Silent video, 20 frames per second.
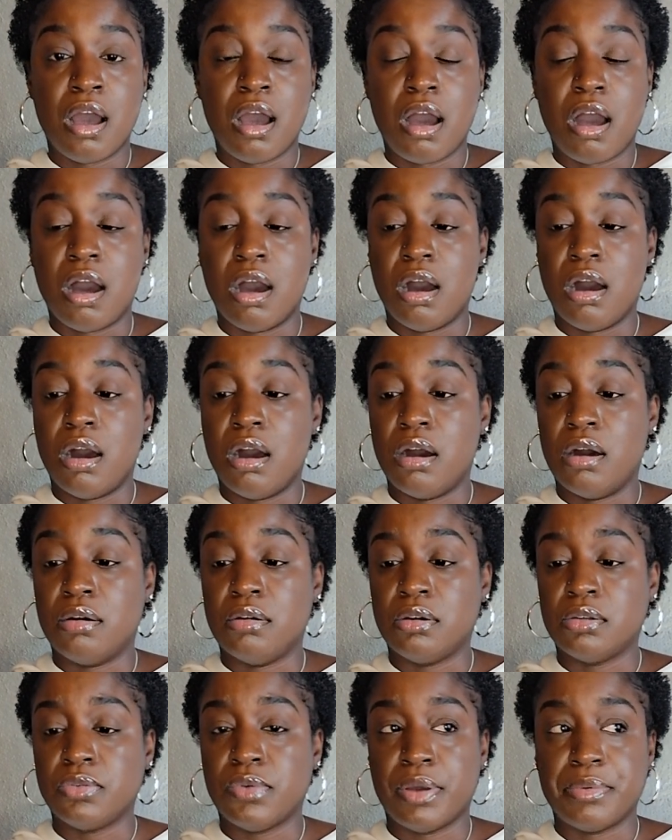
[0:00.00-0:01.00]

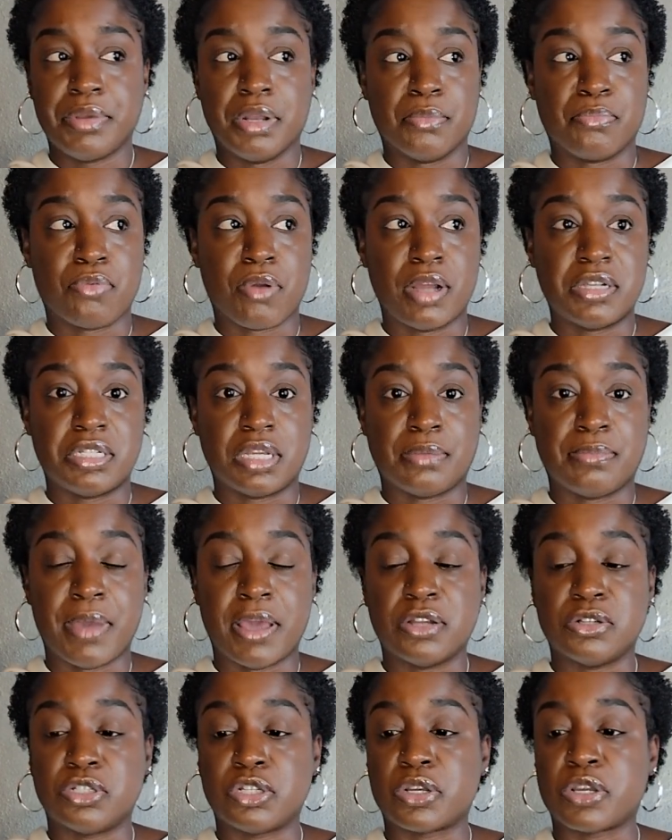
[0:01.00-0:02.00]
Oh no, I'm a project
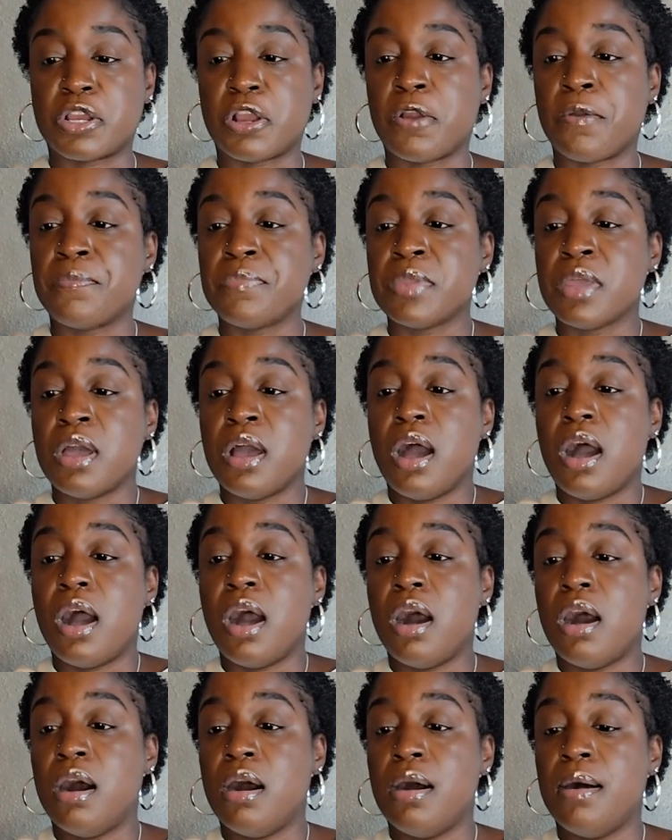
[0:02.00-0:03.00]
manager here.
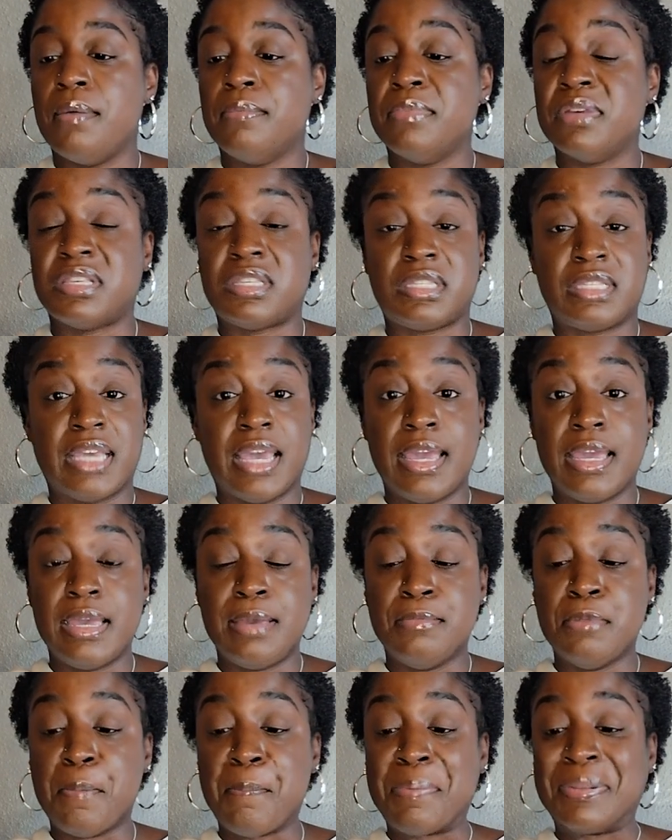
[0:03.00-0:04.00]
A
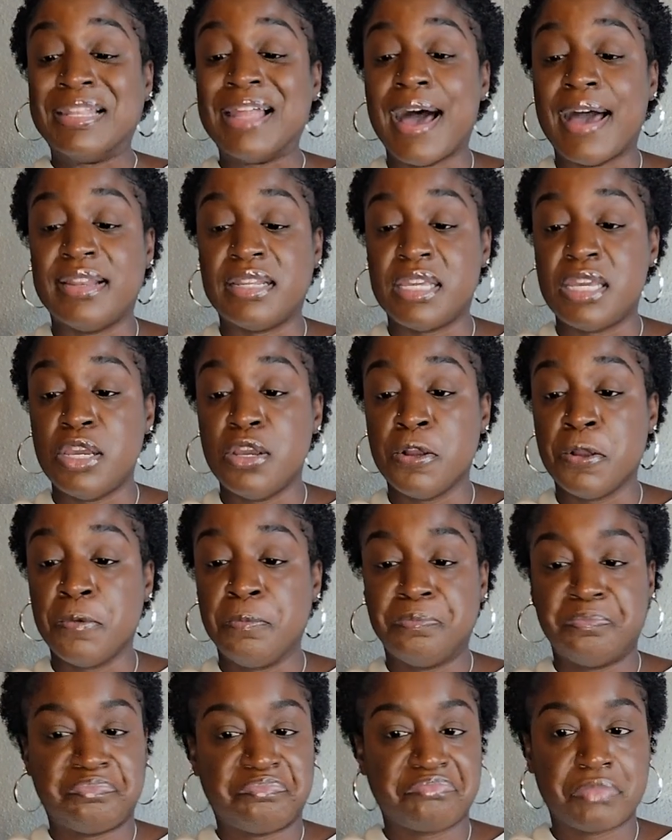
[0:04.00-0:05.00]
scheme, a plot here
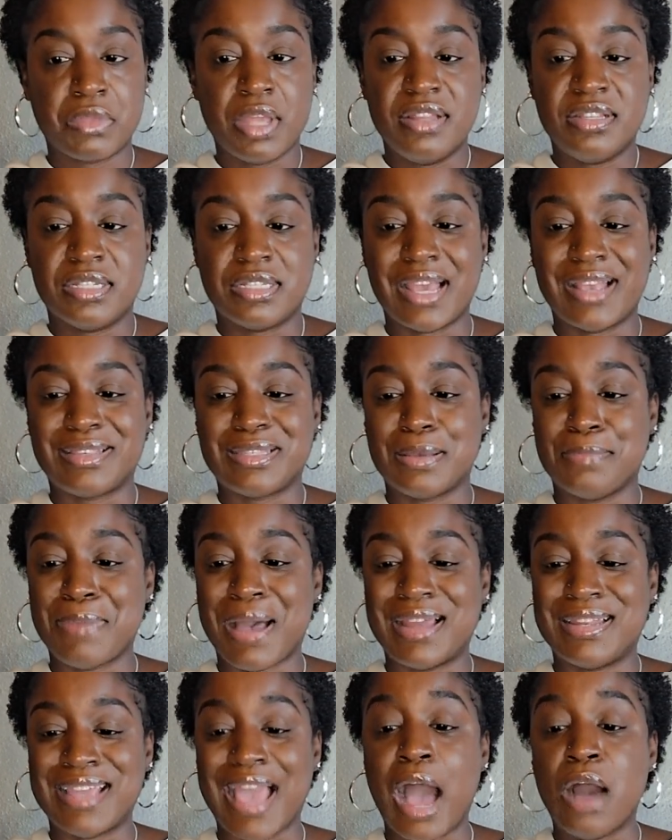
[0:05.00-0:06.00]
to take
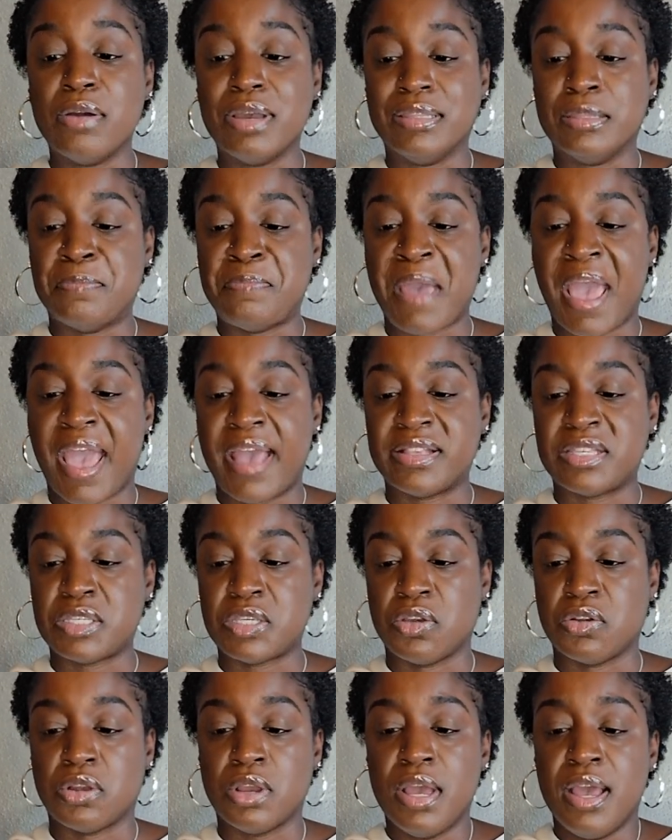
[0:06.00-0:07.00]
somebody out in the past
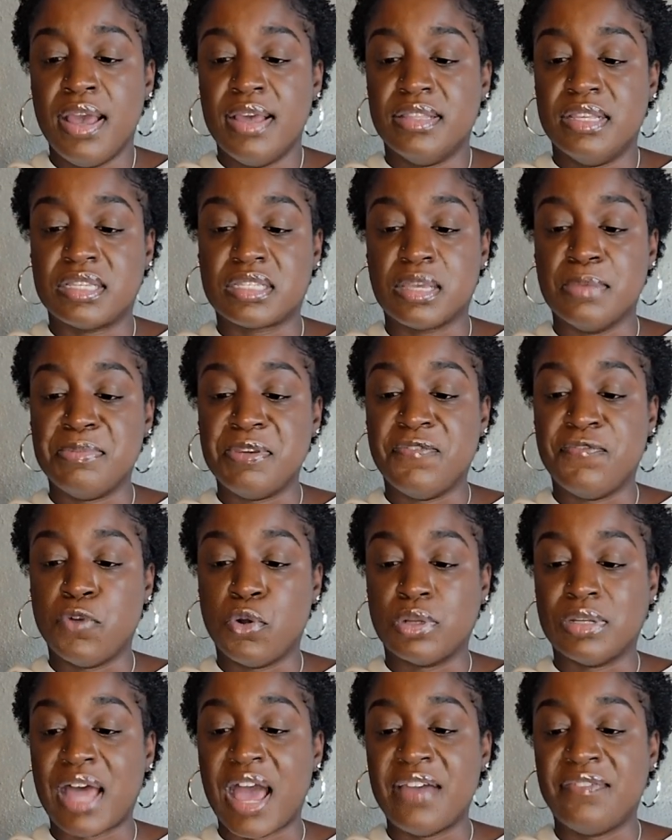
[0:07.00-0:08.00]
here. This could be
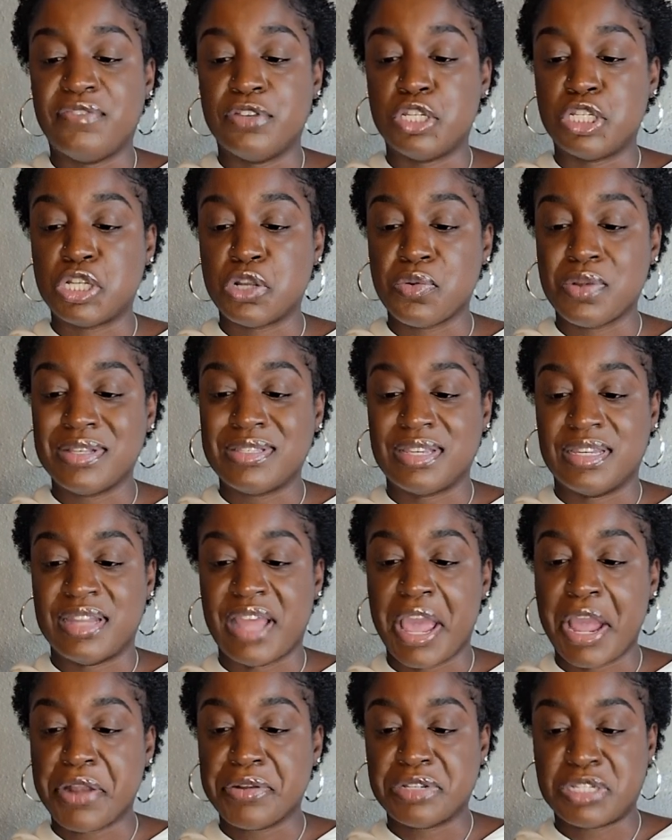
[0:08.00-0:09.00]
for life insurance,
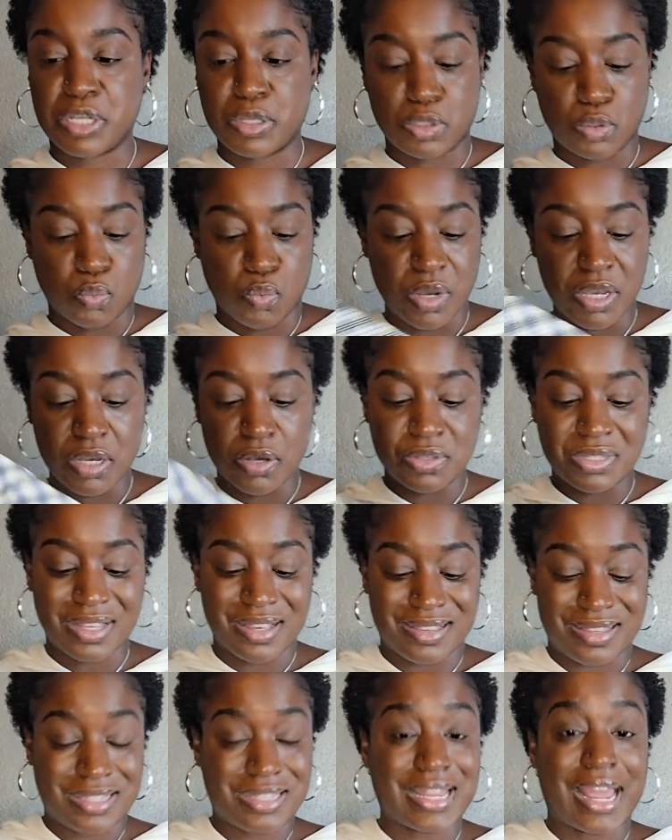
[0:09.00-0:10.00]
inheritance, wills,
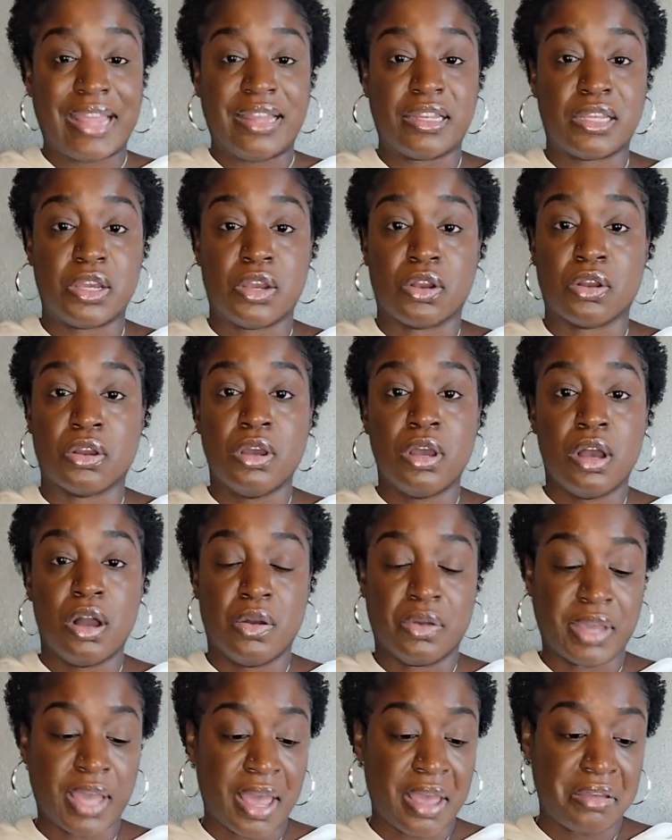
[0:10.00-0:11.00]
estate here.
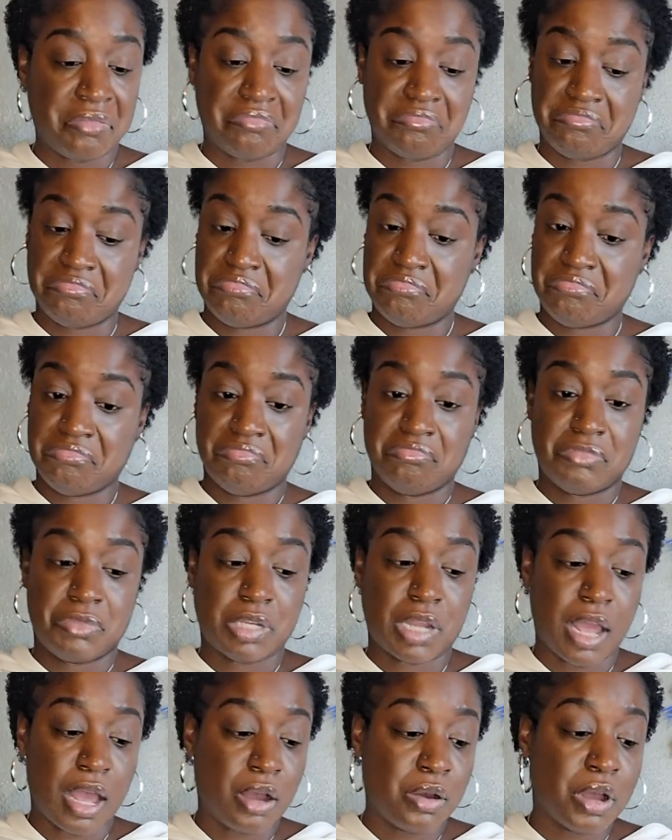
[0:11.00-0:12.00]
Okay,
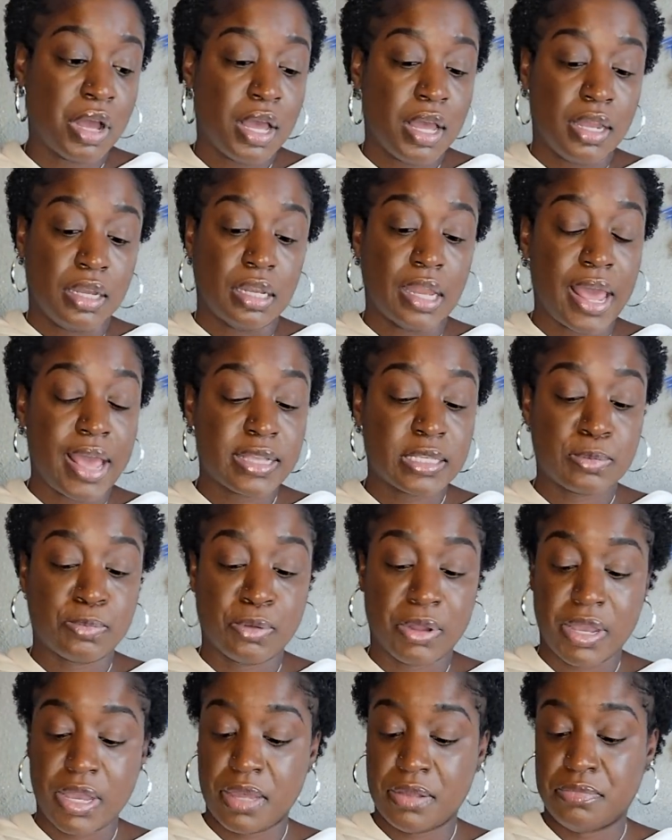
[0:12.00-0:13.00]
child. Last
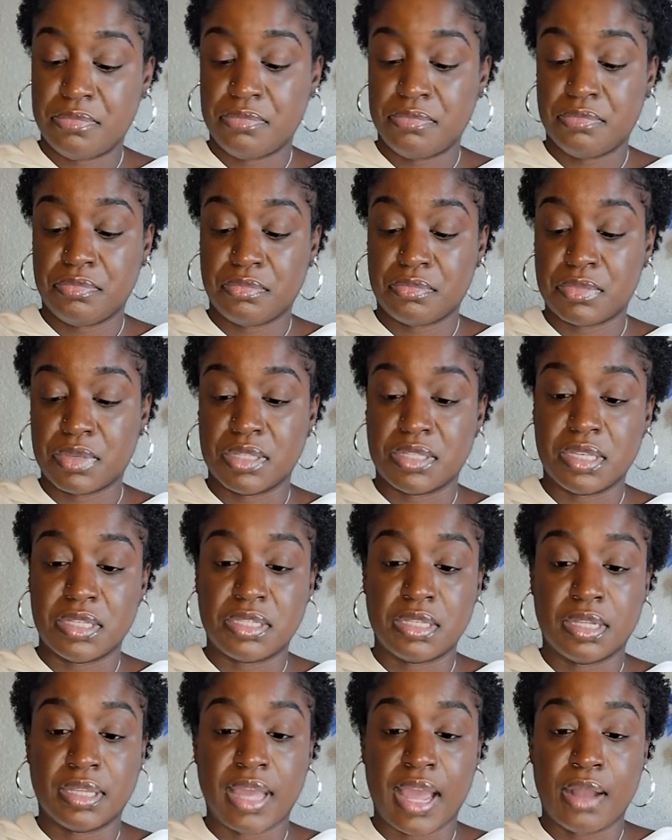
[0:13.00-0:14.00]
spread, because this
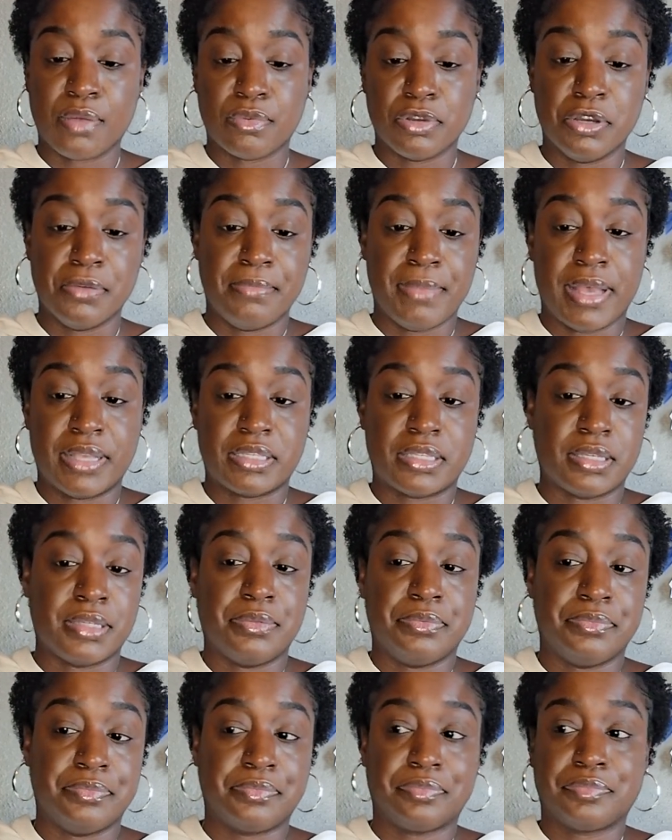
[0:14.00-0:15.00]
thing got real messy.